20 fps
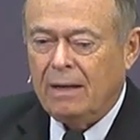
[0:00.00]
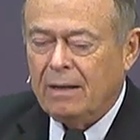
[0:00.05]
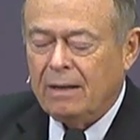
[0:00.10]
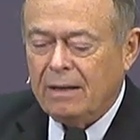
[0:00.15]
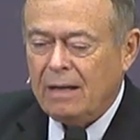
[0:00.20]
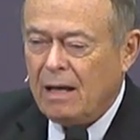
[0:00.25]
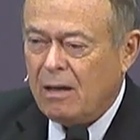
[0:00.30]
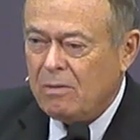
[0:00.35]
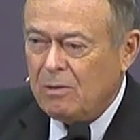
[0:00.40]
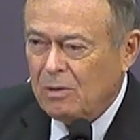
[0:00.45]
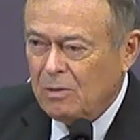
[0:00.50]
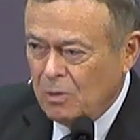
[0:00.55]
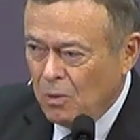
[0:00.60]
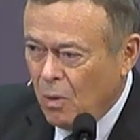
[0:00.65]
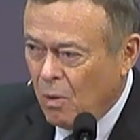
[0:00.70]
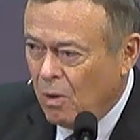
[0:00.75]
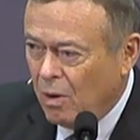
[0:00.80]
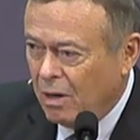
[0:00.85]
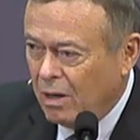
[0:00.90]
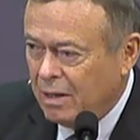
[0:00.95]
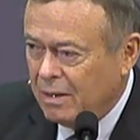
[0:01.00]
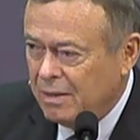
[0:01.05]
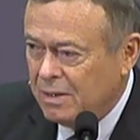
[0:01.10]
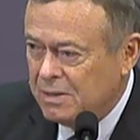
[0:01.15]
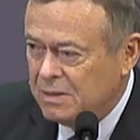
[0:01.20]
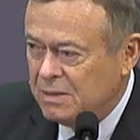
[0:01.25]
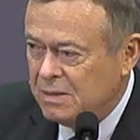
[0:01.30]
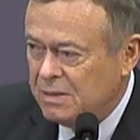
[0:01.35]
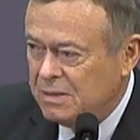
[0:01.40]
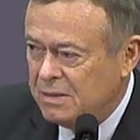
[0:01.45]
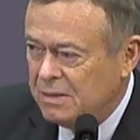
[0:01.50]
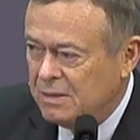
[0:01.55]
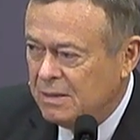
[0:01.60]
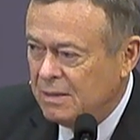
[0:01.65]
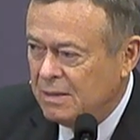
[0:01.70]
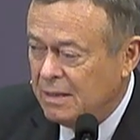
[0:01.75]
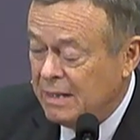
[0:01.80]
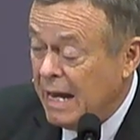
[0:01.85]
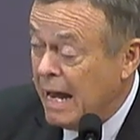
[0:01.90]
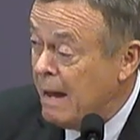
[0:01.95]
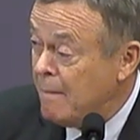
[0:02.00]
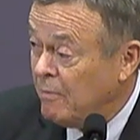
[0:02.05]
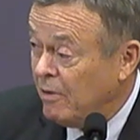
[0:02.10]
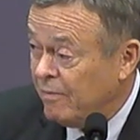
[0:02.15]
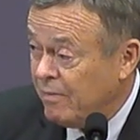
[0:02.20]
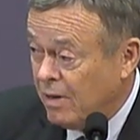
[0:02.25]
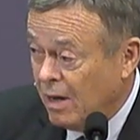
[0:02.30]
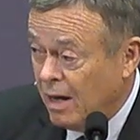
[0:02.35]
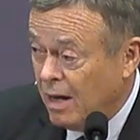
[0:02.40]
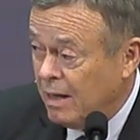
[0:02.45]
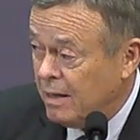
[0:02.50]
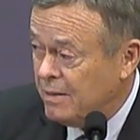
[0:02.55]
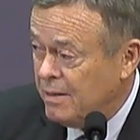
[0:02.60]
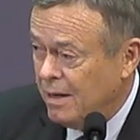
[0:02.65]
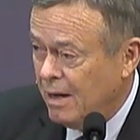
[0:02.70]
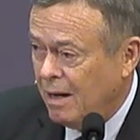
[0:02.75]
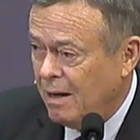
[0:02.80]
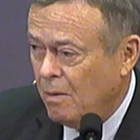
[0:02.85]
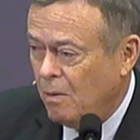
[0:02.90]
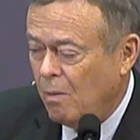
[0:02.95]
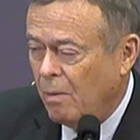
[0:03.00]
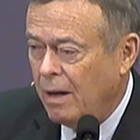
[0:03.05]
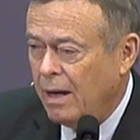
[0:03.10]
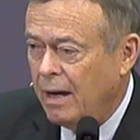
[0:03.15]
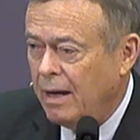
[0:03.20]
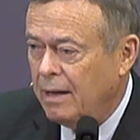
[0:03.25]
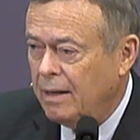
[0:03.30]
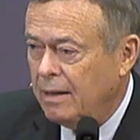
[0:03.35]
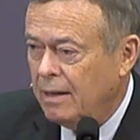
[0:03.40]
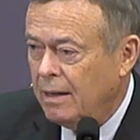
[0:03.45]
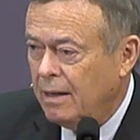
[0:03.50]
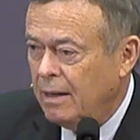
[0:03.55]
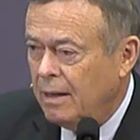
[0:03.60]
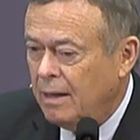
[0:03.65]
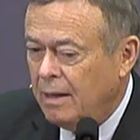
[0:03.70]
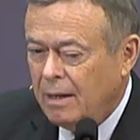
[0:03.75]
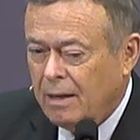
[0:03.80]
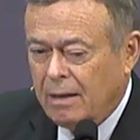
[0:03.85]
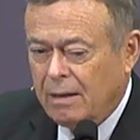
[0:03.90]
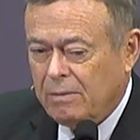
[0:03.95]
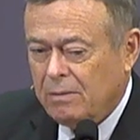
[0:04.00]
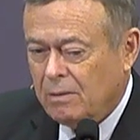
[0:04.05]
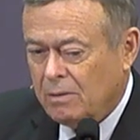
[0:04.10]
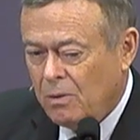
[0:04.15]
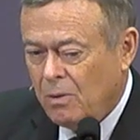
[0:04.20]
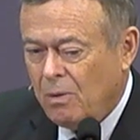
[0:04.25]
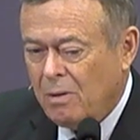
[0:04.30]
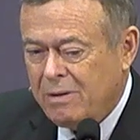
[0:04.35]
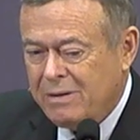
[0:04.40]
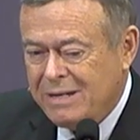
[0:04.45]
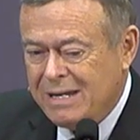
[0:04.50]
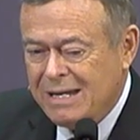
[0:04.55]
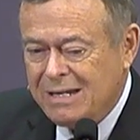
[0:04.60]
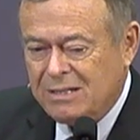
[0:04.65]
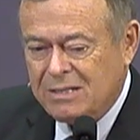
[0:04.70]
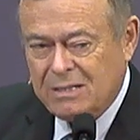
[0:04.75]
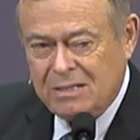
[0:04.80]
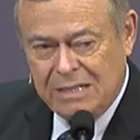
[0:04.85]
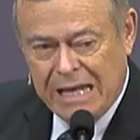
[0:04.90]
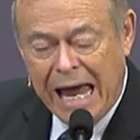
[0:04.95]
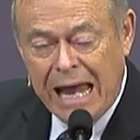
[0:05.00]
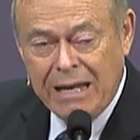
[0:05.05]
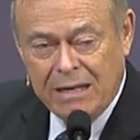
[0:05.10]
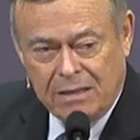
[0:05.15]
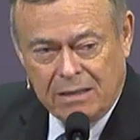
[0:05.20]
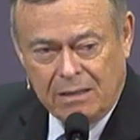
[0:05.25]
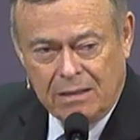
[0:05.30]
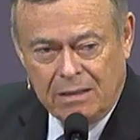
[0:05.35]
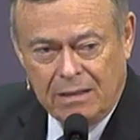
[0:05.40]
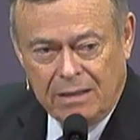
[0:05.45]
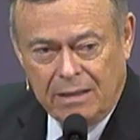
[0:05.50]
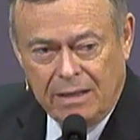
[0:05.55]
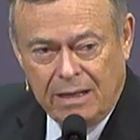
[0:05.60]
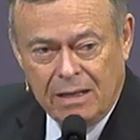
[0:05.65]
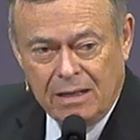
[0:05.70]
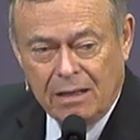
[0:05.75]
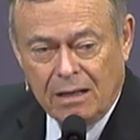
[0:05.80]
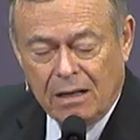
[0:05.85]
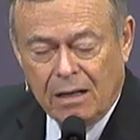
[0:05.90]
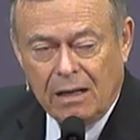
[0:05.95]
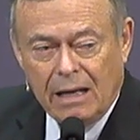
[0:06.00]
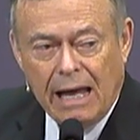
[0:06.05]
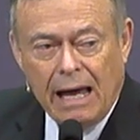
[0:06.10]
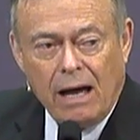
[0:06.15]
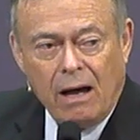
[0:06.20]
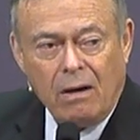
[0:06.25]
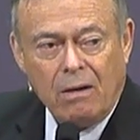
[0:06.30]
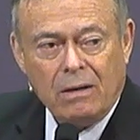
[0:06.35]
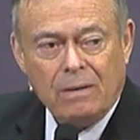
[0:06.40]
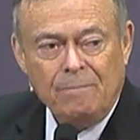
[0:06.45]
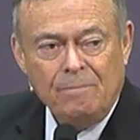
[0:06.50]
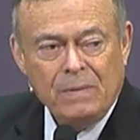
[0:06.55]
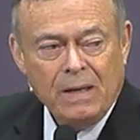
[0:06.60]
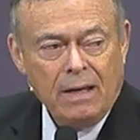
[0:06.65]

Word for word: Now the Lord, this is the name of God Yahweh, the Lord descended in cloud.